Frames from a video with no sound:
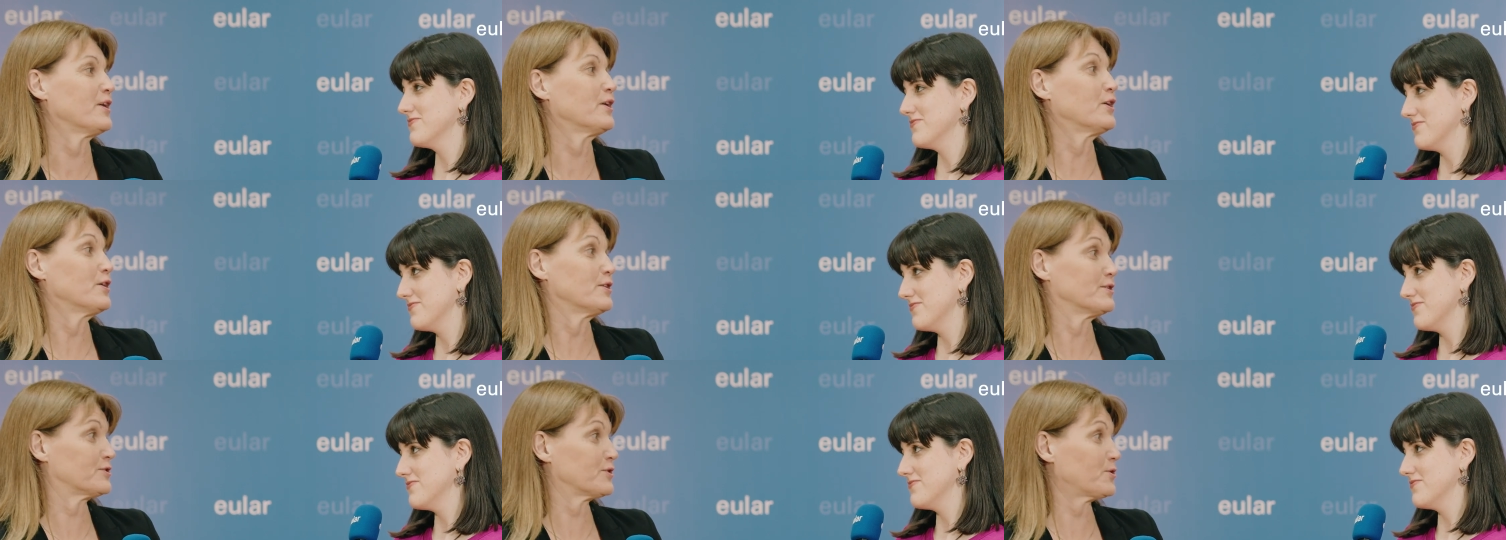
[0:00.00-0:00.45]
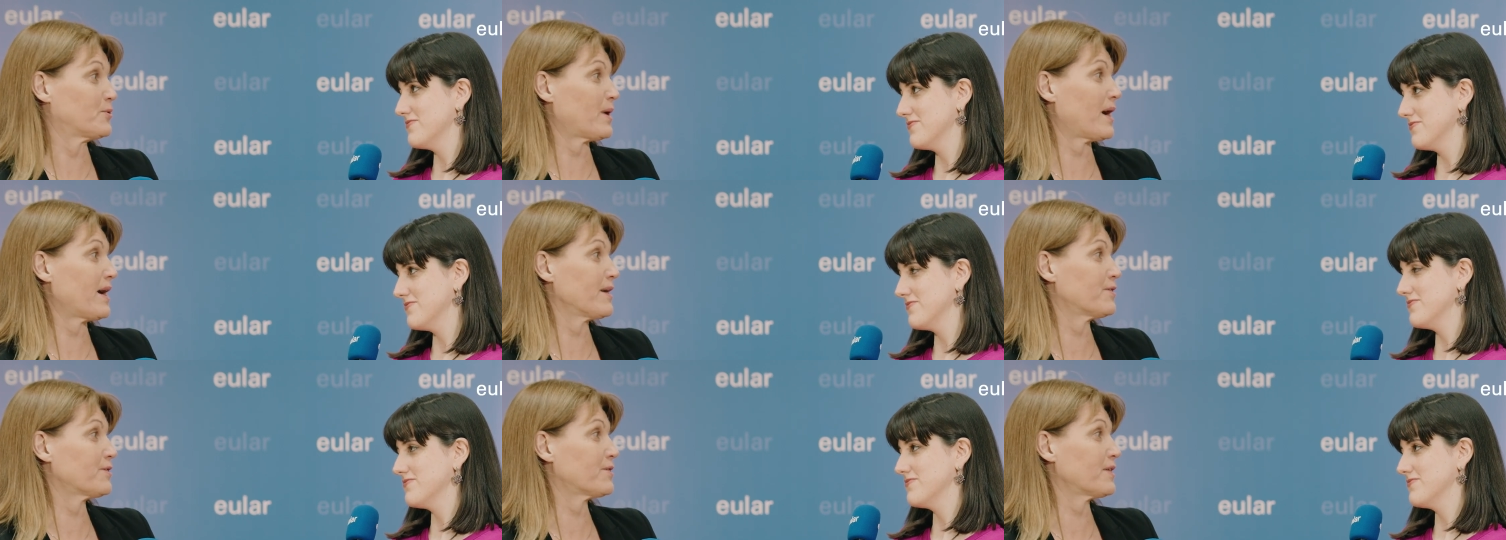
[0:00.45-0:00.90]
Speaker 1: So I
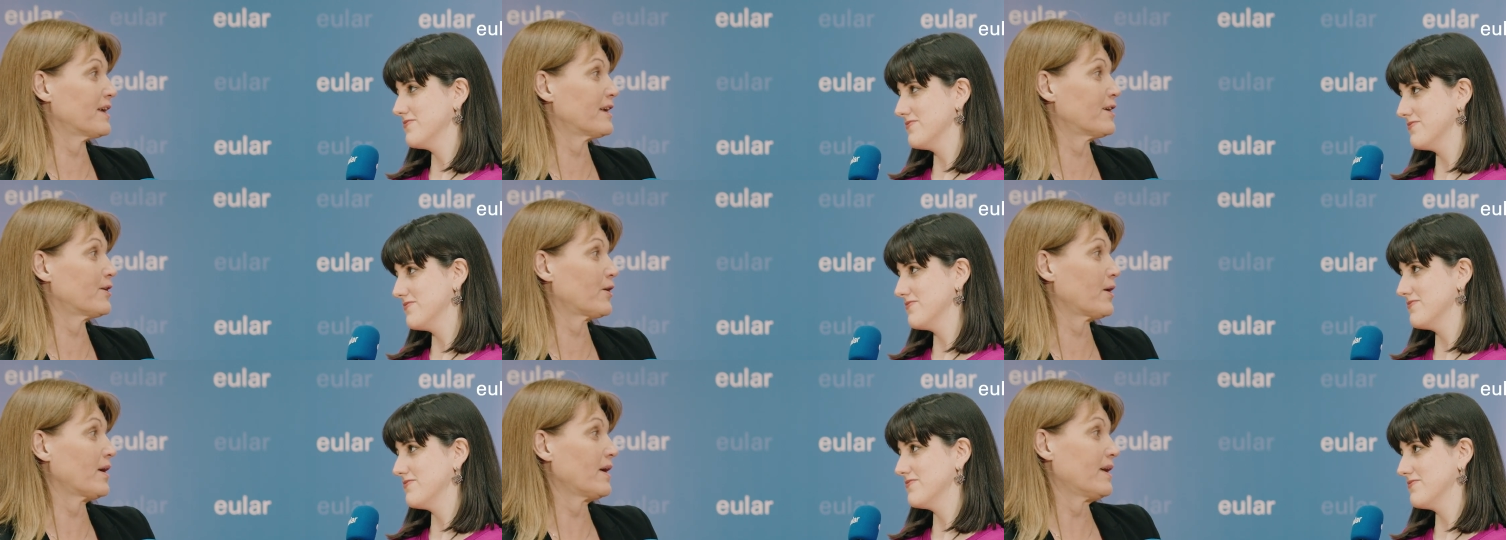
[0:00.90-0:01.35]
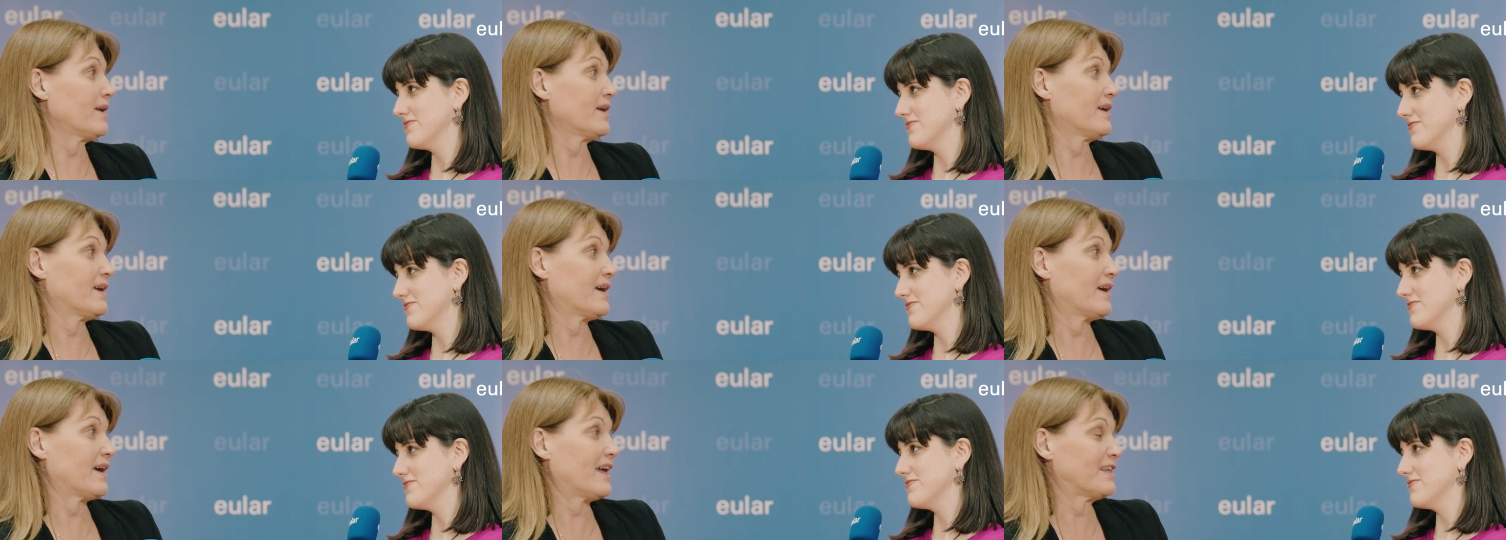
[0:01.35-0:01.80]
think
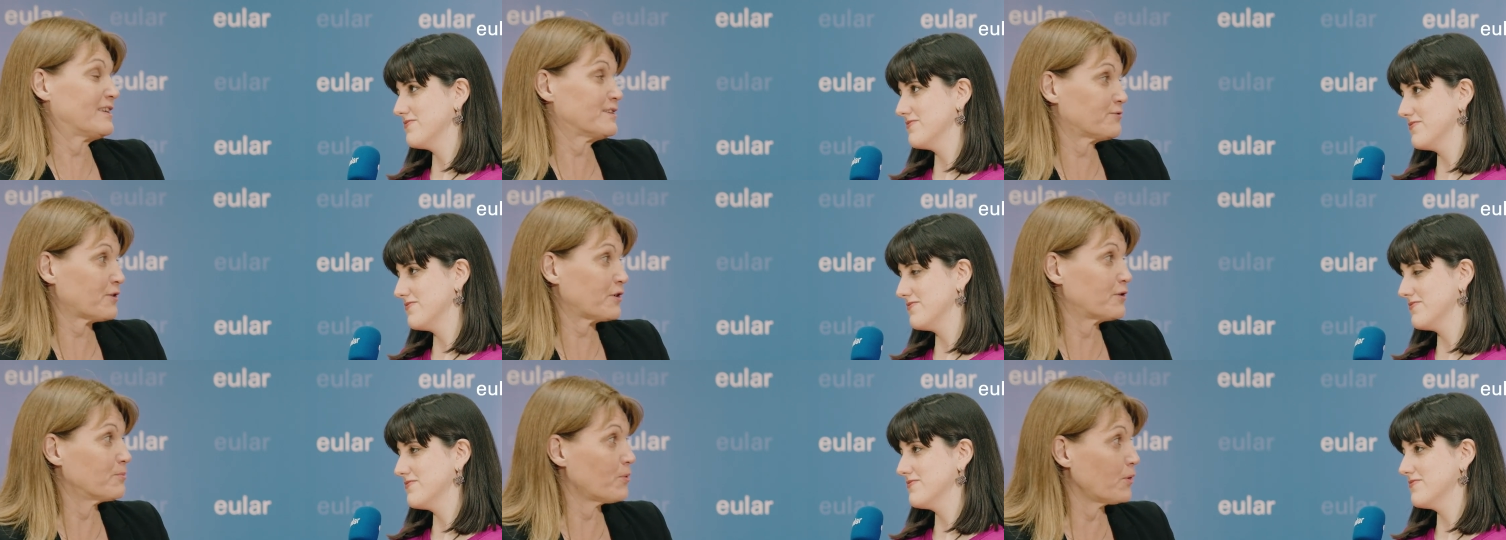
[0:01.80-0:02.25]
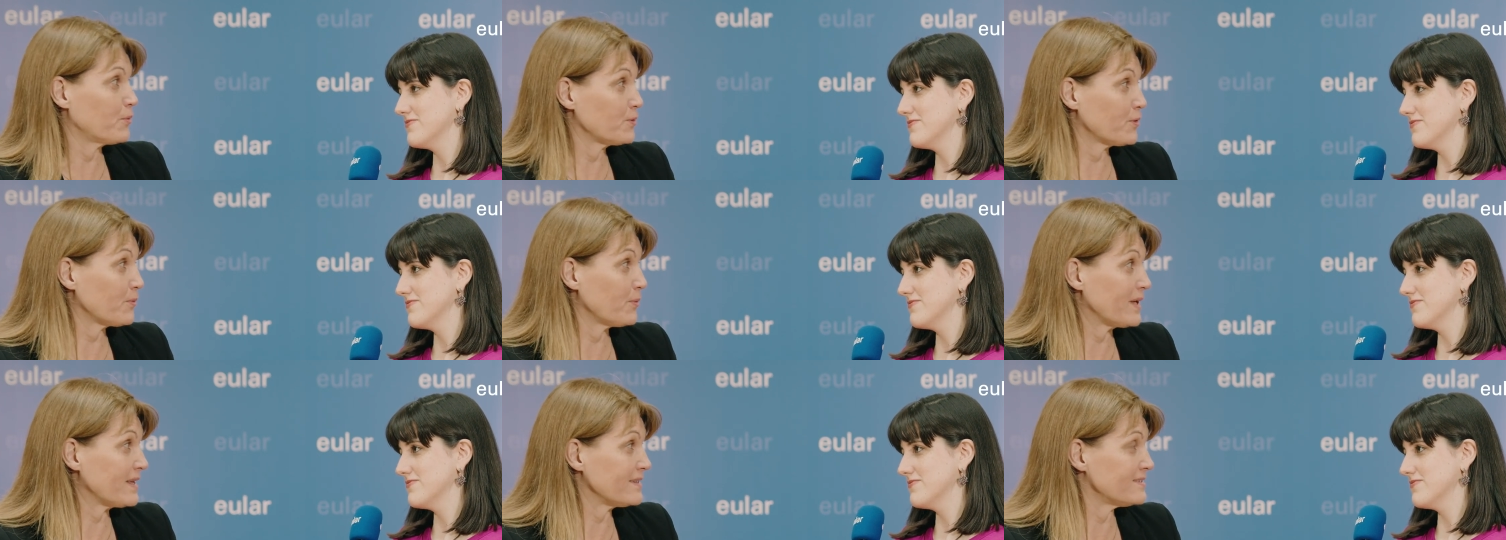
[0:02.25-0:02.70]
at this very moment
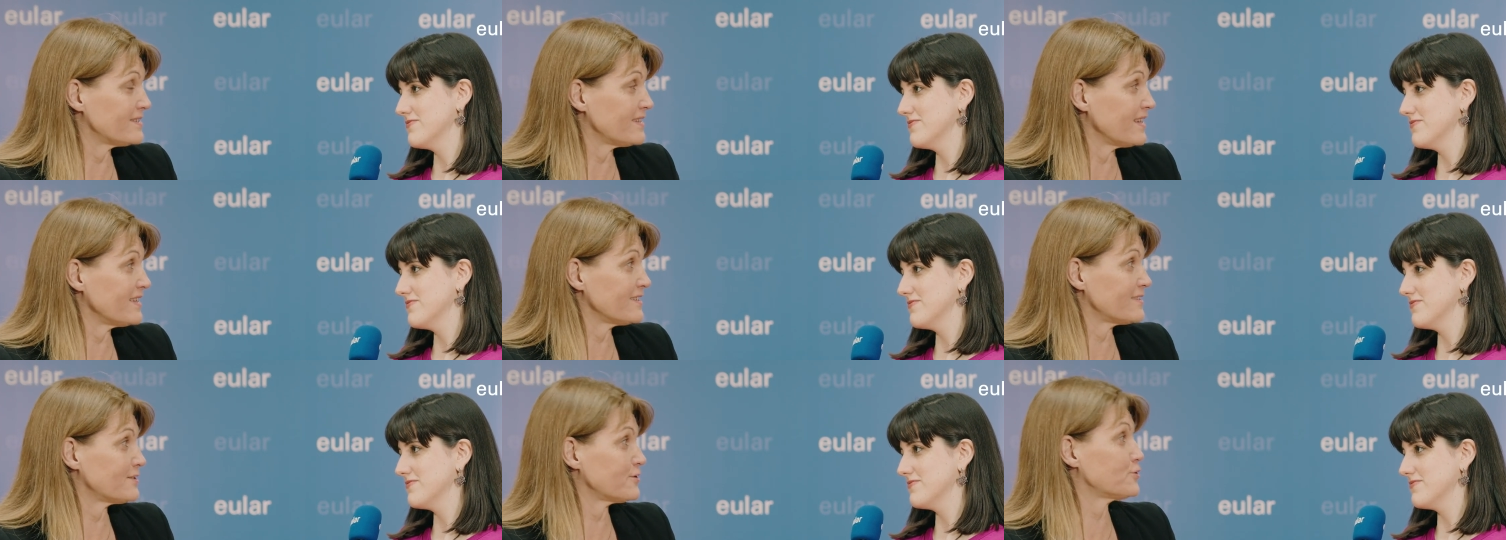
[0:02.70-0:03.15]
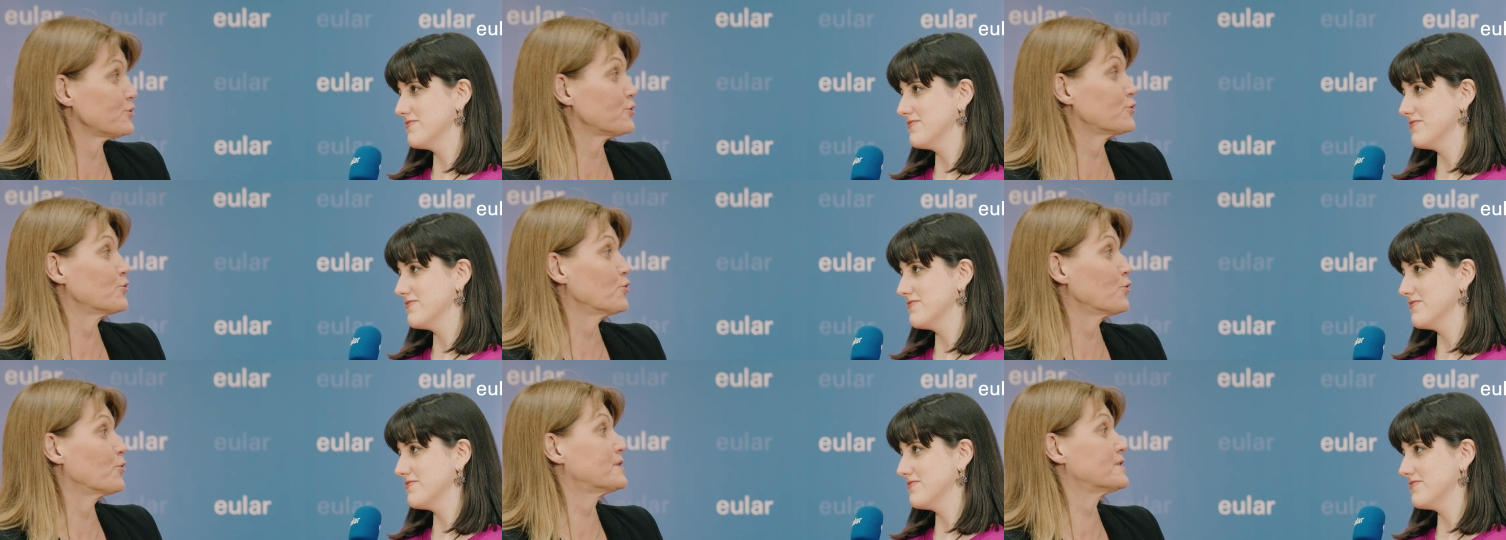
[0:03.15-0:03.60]
we can say this is a
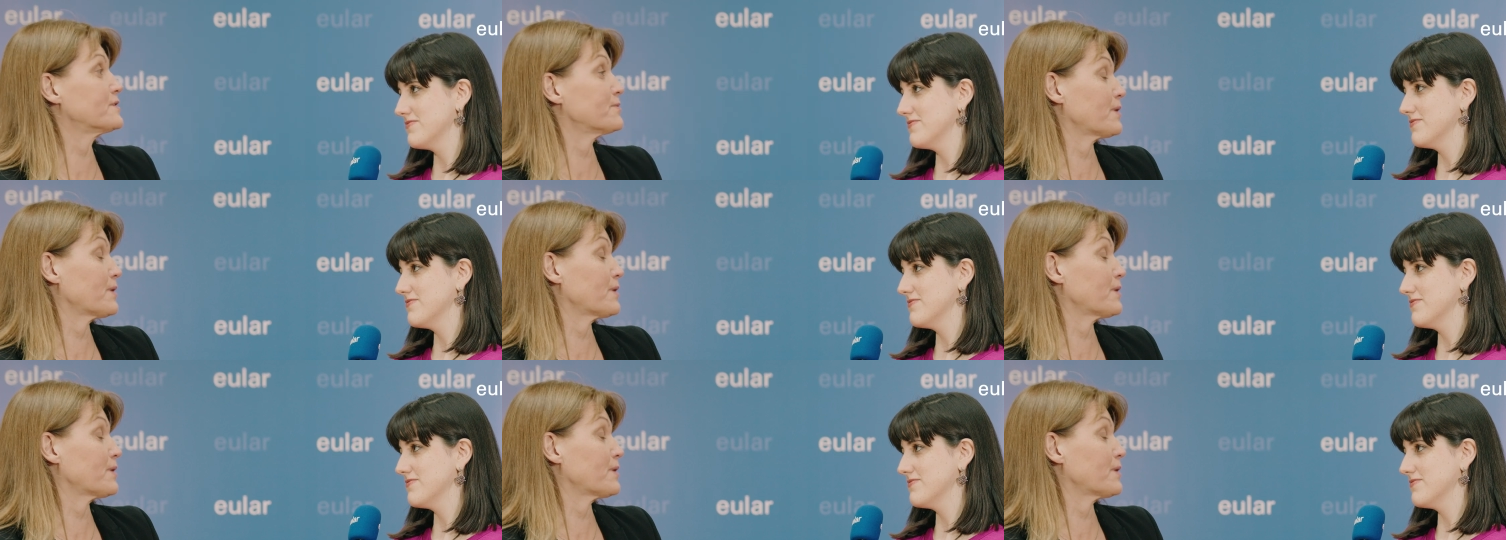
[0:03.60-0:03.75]
tool which